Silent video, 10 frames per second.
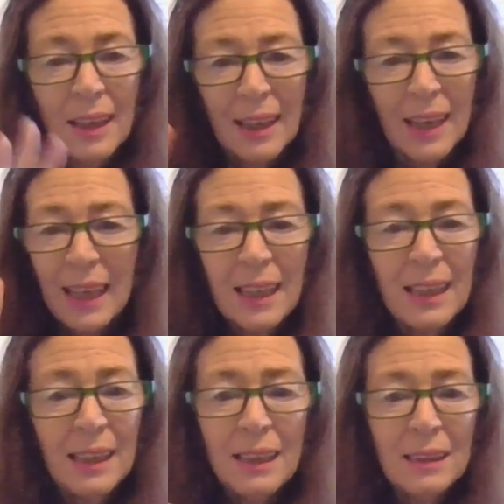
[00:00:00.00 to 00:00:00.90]

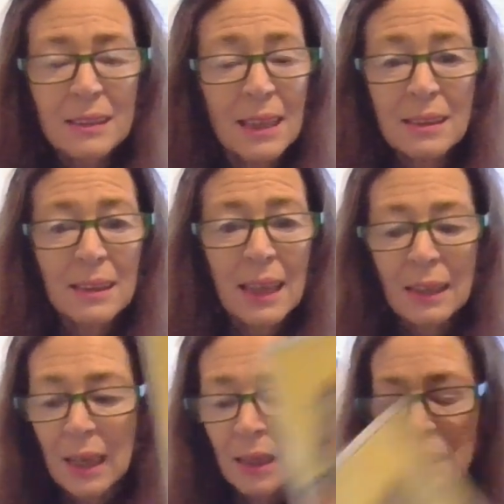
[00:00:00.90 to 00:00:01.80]
He doesn't get
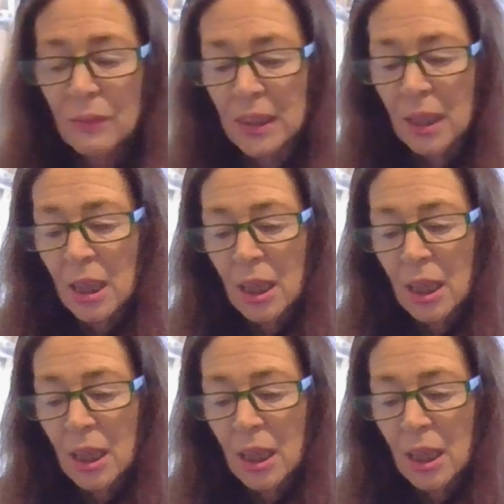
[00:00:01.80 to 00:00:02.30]
any of it.